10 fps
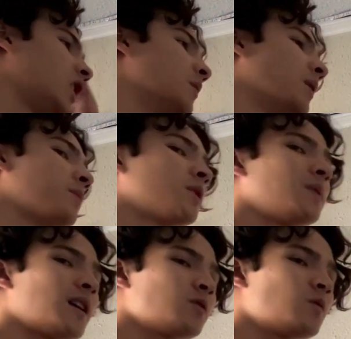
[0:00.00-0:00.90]
a pumpkin
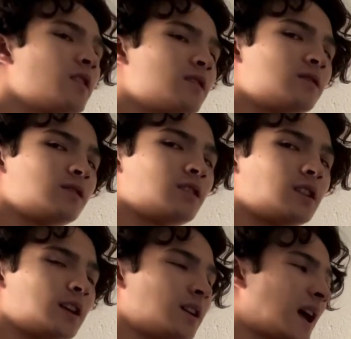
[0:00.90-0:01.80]
patch one,
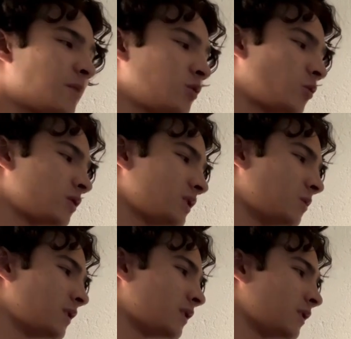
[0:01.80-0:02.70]
an apple orchard
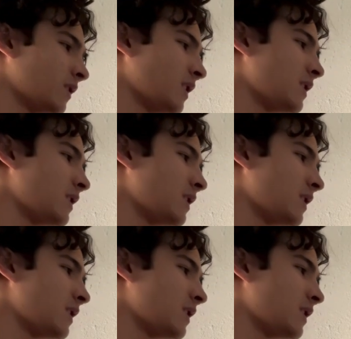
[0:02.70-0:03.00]
one,